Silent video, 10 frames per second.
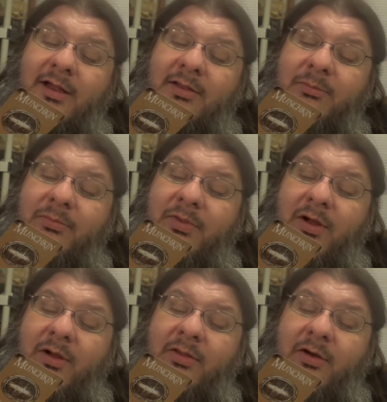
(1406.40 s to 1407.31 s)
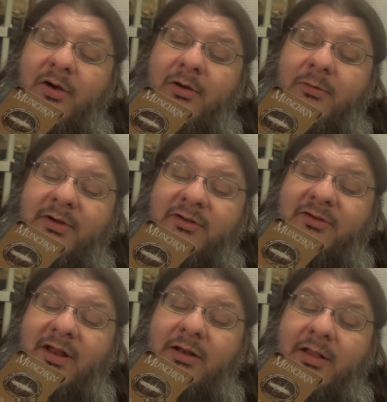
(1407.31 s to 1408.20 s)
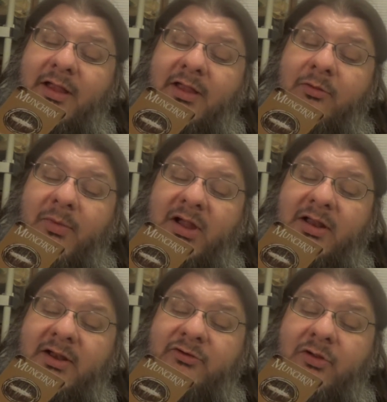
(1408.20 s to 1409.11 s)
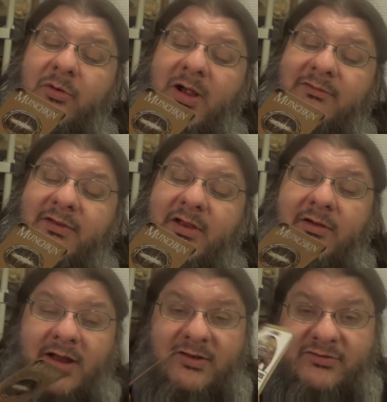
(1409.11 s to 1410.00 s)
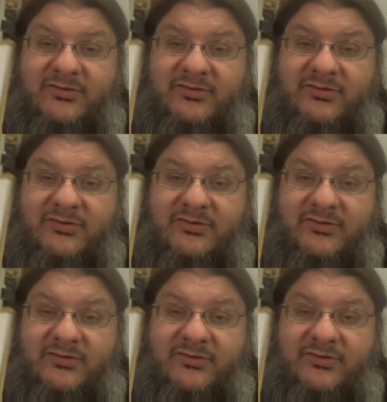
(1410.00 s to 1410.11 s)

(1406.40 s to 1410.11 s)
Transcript: The artwork is kind of like either Michelangelo or Raphael kind of